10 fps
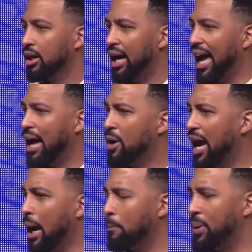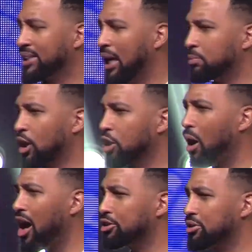Abraham picked up the
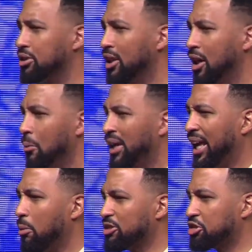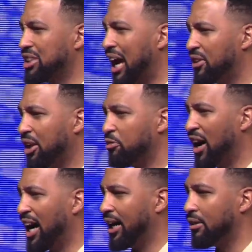cross when he was
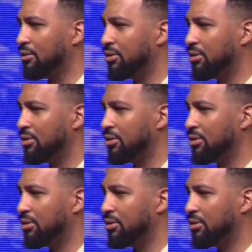75.